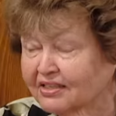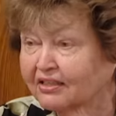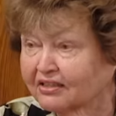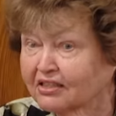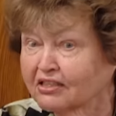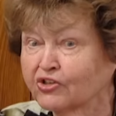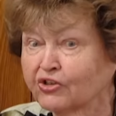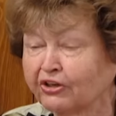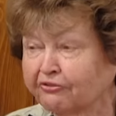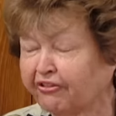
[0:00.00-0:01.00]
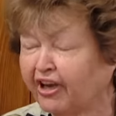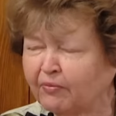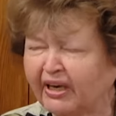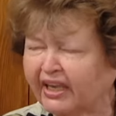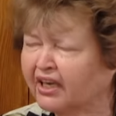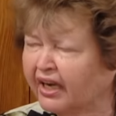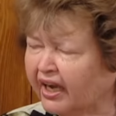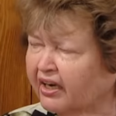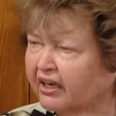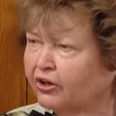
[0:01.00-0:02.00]
said, this is not a family.
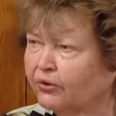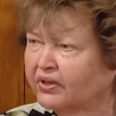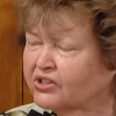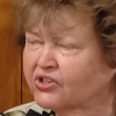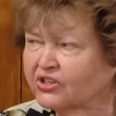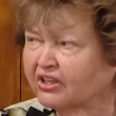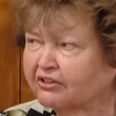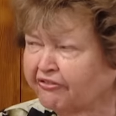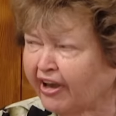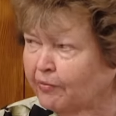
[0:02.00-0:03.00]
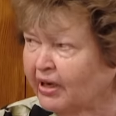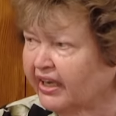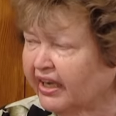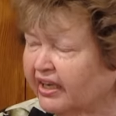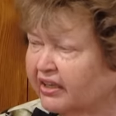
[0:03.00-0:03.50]
And I know it's not a family.